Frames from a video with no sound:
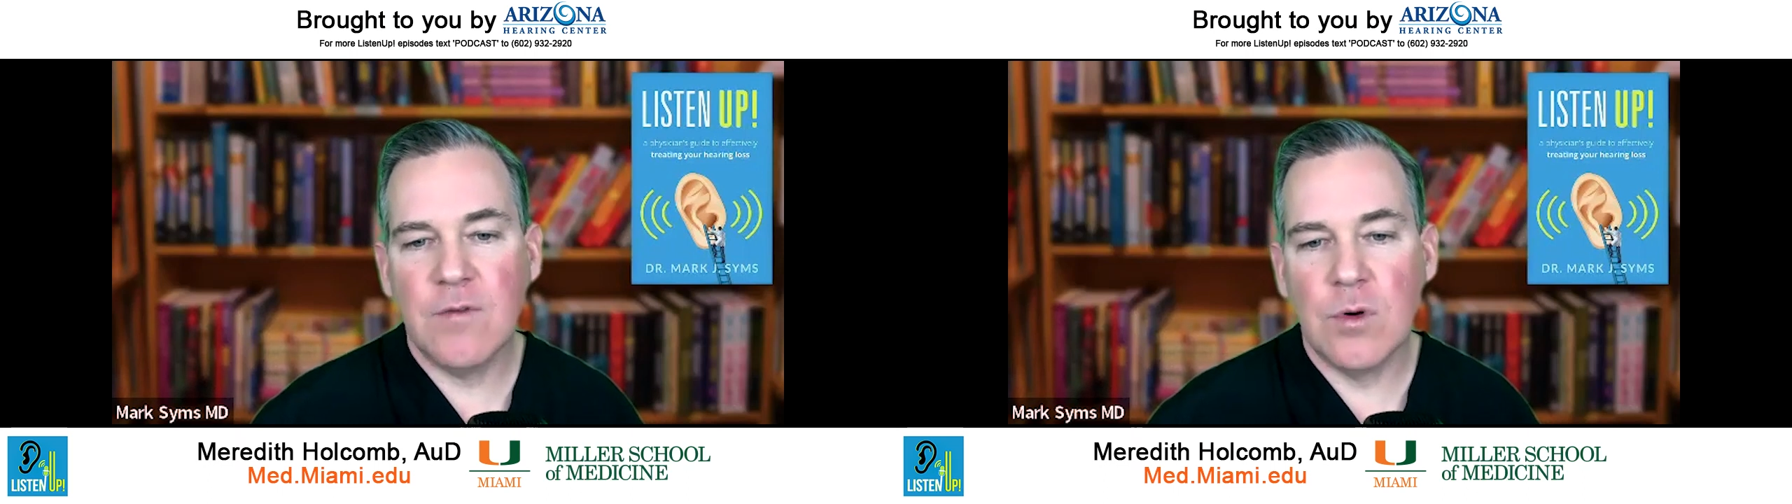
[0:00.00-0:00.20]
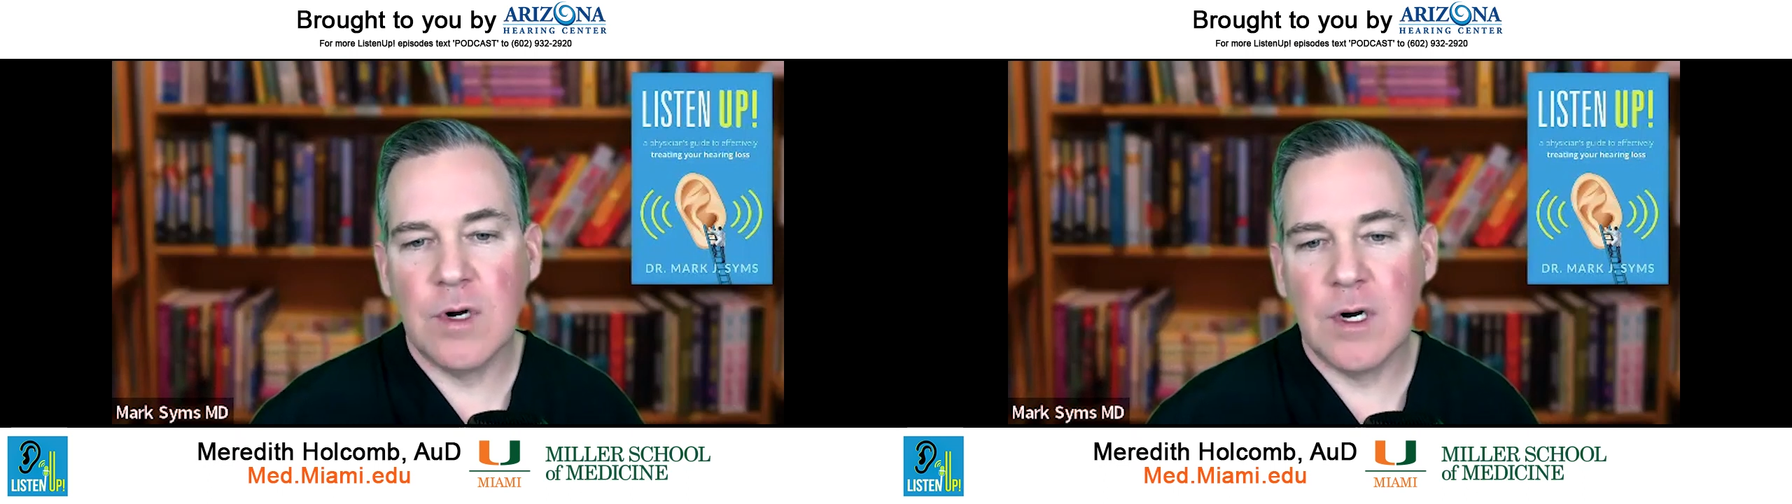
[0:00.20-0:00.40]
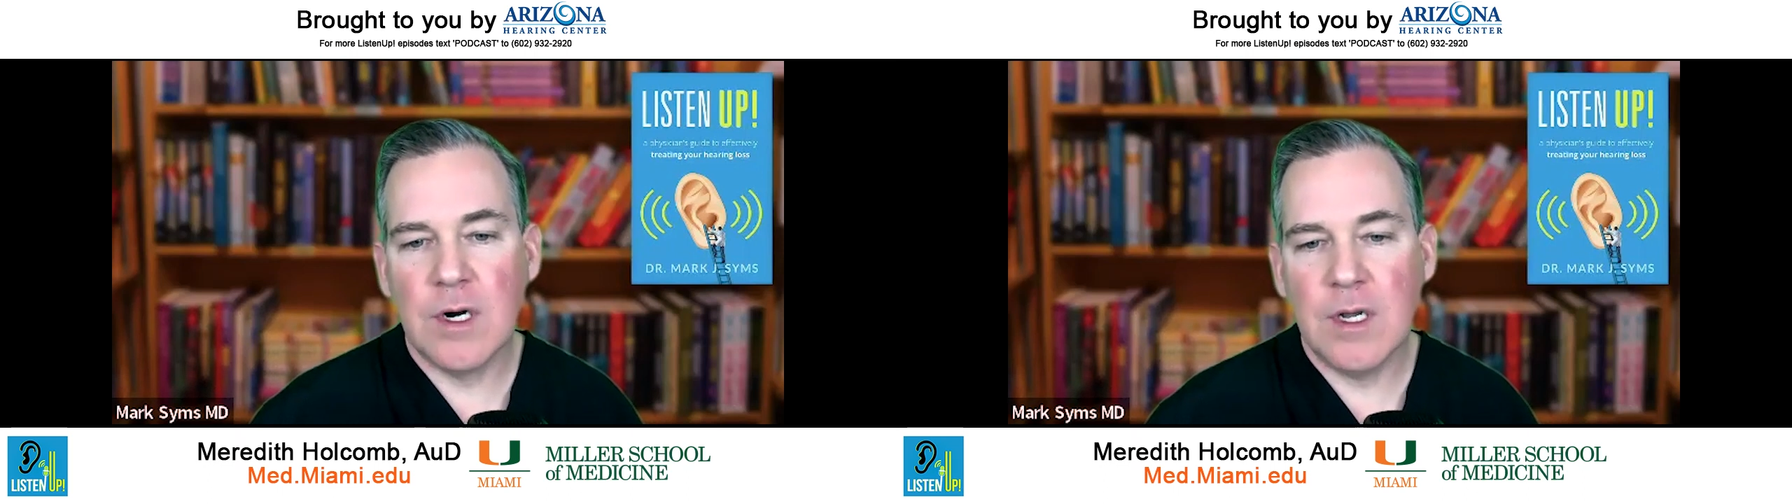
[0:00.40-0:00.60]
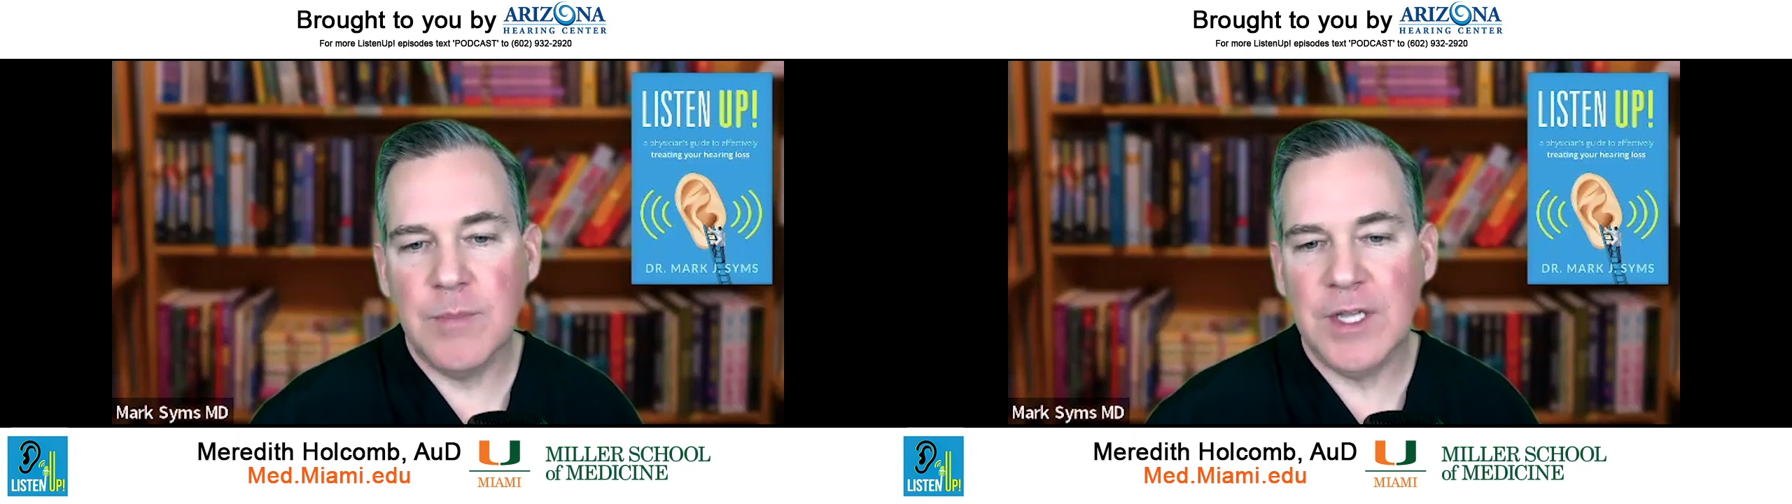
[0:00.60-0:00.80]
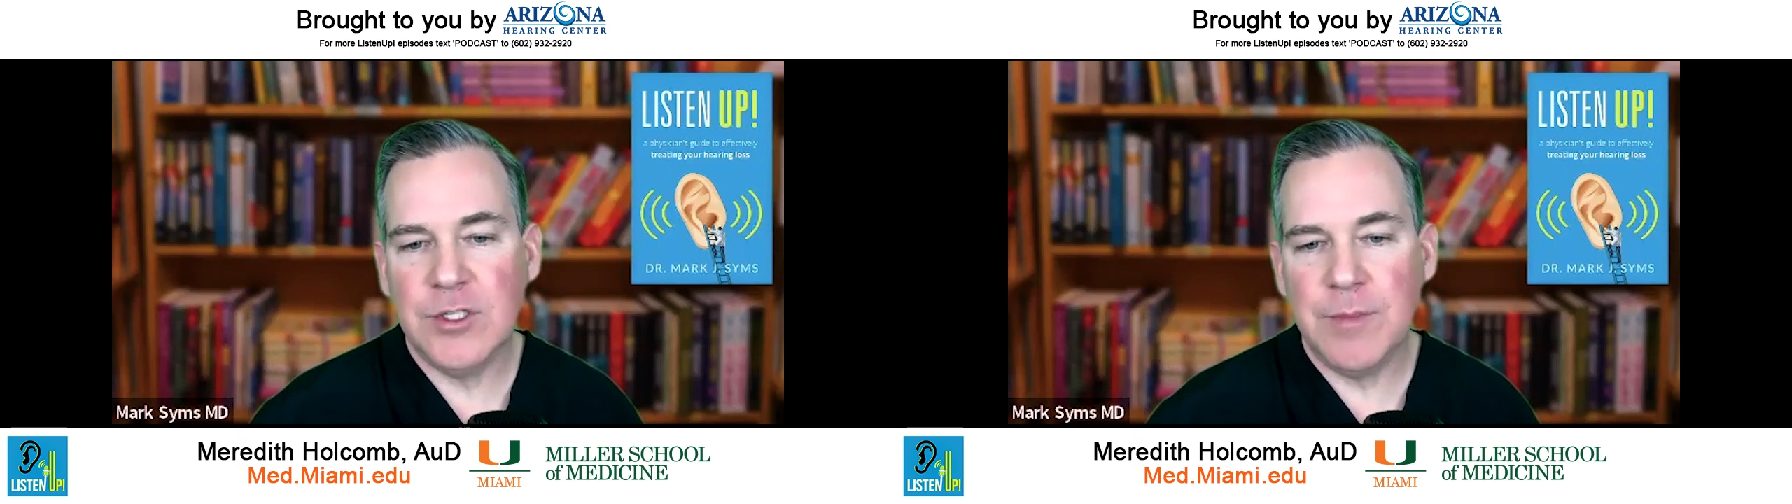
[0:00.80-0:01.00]
for a
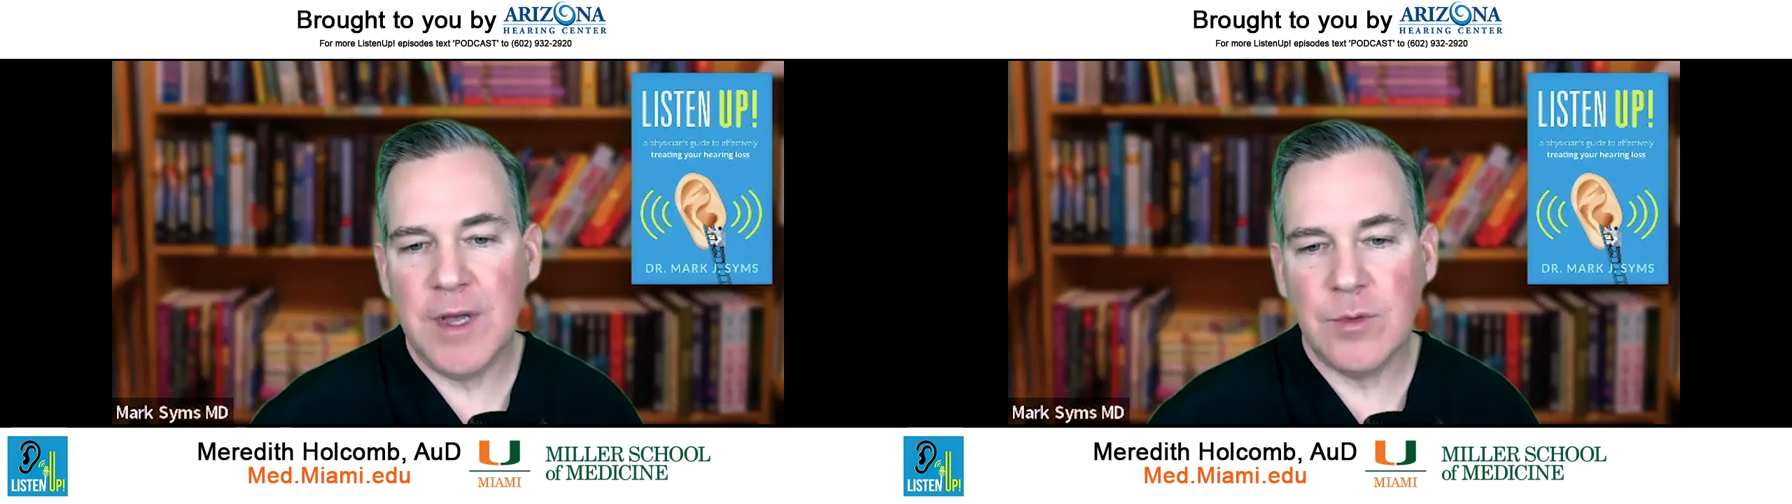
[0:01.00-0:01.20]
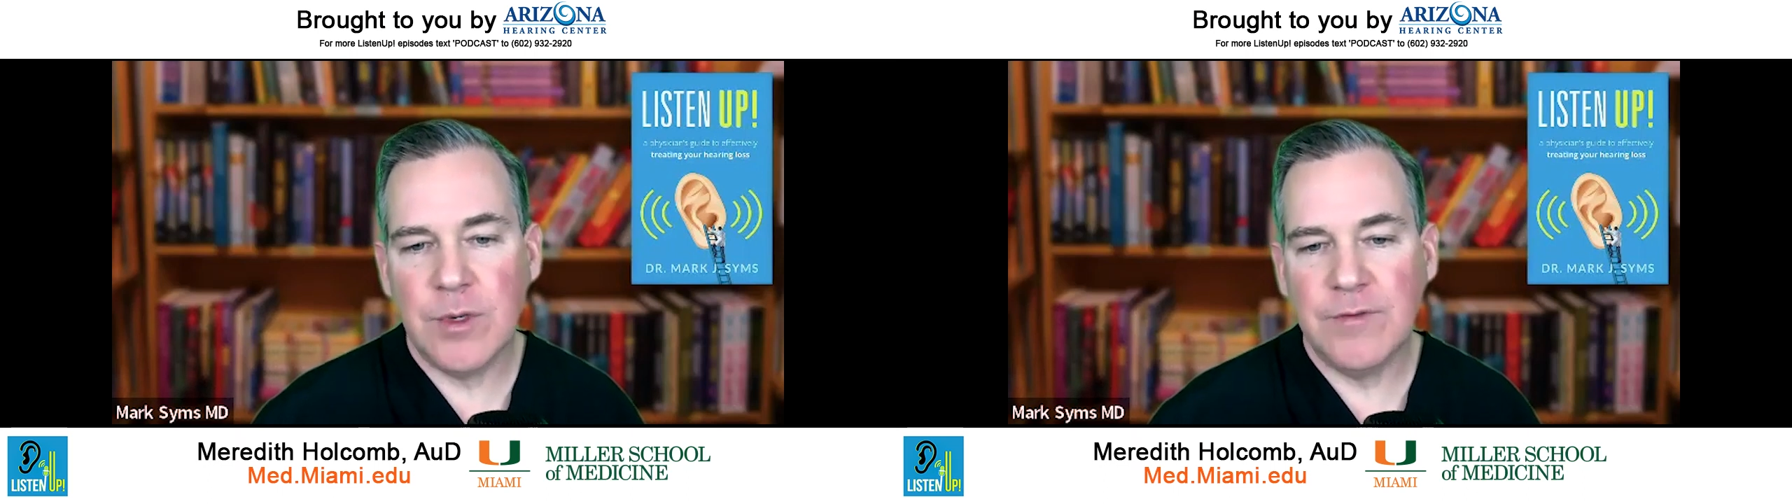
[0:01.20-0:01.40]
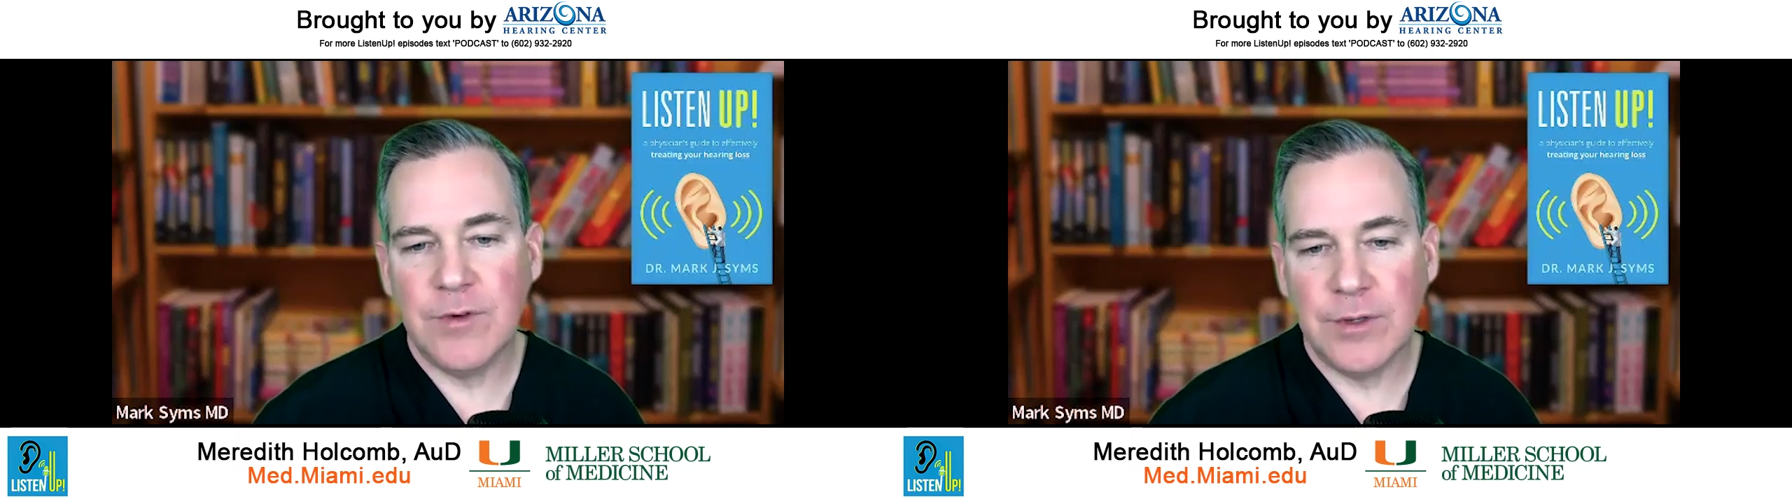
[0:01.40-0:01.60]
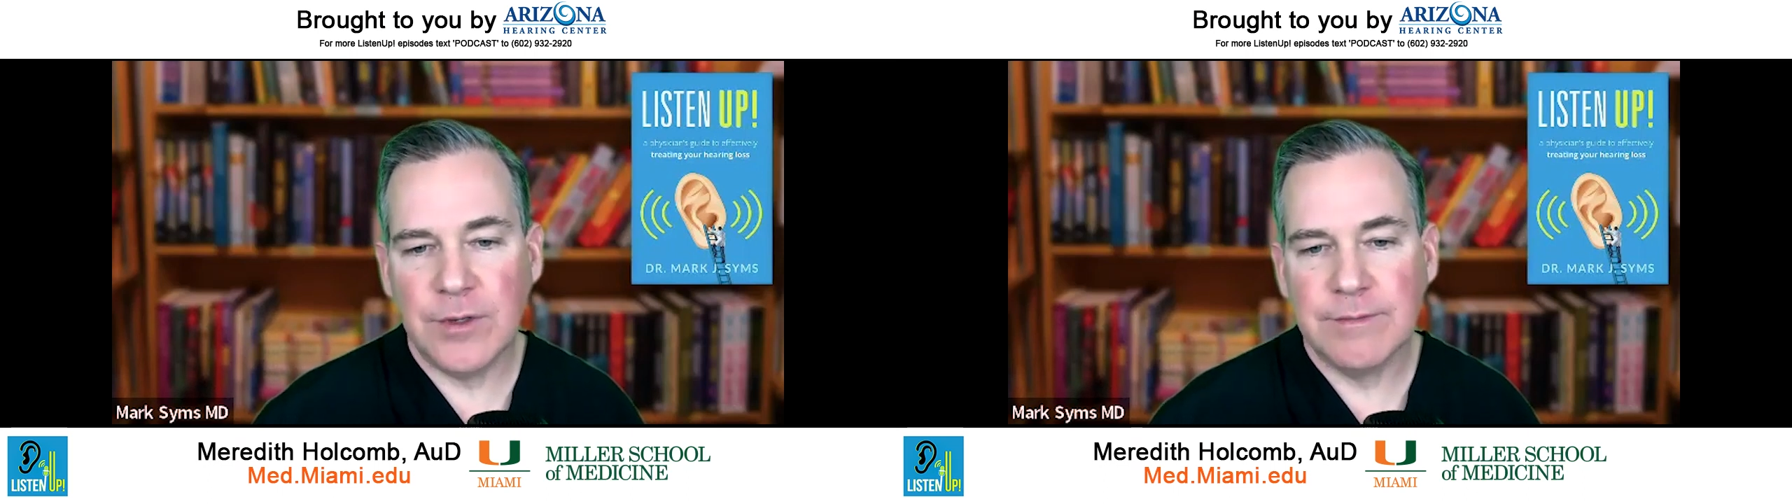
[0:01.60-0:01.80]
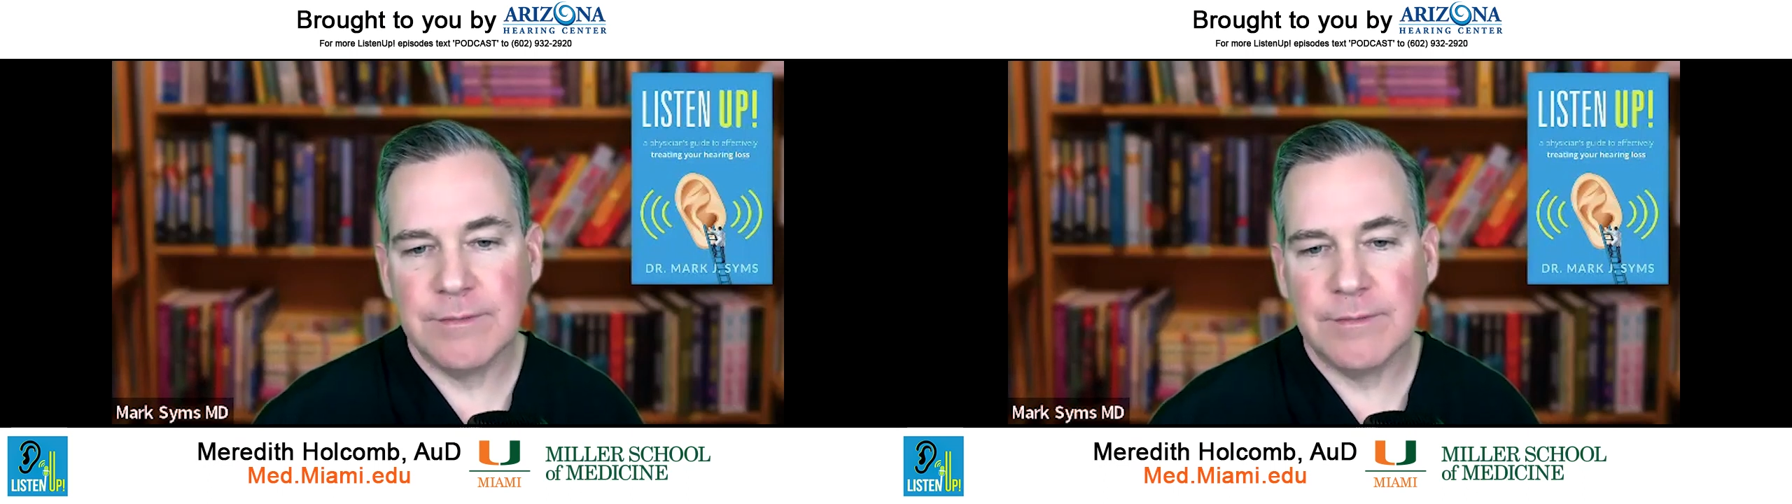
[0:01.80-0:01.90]
patient pathway for you